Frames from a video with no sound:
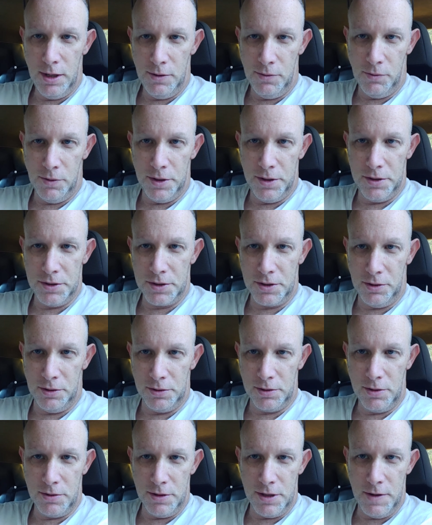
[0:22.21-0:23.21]
One is
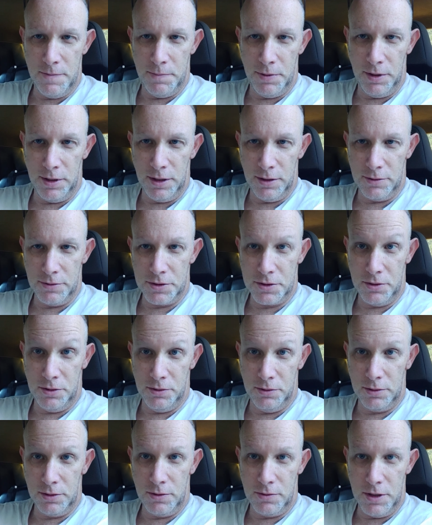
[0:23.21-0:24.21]
called Creep and the other is
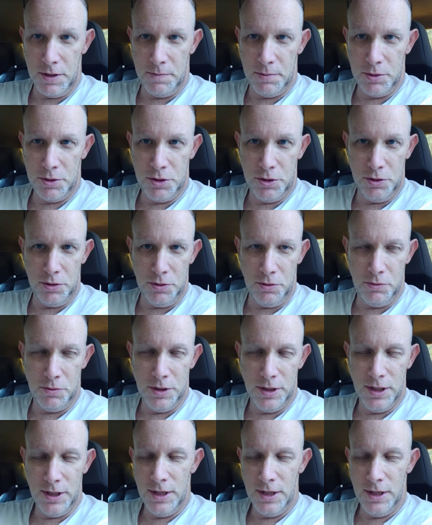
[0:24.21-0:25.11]
called Creep 2